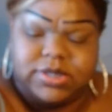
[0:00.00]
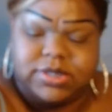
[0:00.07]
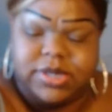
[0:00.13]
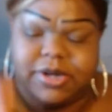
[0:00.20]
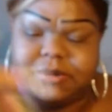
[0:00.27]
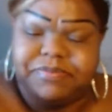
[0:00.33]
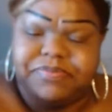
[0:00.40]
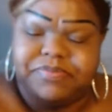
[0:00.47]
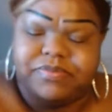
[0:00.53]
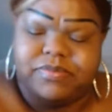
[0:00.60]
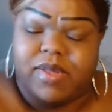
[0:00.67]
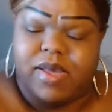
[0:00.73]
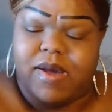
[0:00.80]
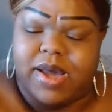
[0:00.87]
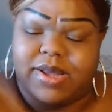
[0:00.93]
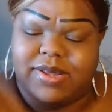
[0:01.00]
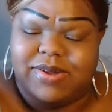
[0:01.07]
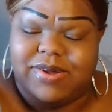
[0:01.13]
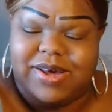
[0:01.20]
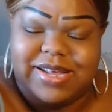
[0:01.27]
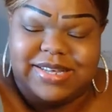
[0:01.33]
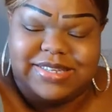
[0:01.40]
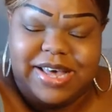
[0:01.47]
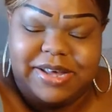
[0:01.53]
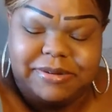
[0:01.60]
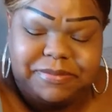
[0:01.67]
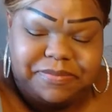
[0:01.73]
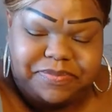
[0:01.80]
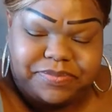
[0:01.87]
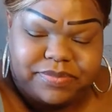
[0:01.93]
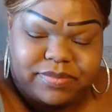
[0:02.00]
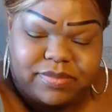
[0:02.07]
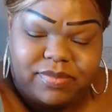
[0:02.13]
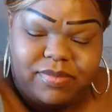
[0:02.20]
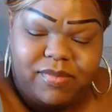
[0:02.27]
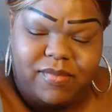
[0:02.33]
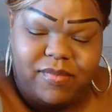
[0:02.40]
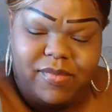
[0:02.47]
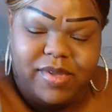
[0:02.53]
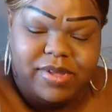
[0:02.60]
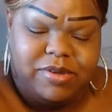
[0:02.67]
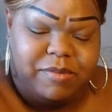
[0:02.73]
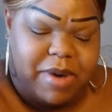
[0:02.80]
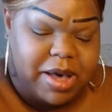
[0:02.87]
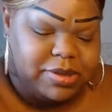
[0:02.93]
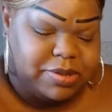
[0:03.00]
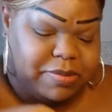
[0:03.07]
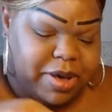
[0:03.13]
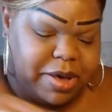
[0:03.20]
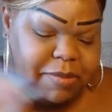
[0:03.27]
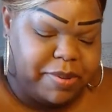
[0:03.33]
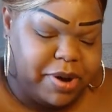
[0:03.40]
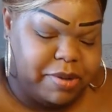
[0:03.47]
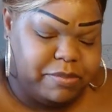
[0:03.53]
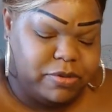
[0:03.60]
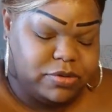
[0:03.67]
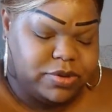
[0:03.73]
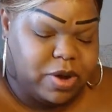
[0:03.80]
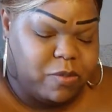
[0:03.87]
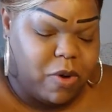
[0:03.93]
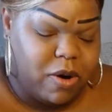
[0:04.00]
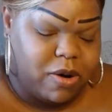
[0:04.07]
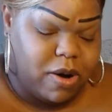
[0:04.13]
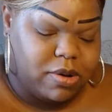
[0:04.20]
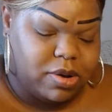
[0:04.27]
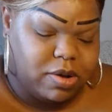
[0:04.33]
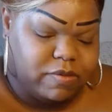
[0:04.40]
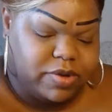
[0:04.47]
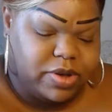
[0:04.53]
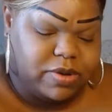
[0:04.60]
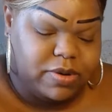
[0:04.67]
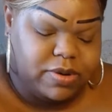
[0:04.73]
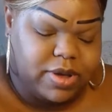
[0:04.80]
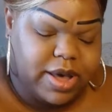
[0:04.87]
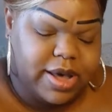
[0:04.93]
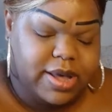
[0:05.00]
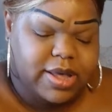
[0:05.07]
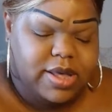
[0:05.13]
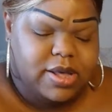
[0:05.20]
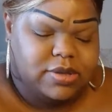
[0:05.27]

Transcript: and stuff. All right, you know how they say you buy somebody a pair of boots, they walk all over you. Okay.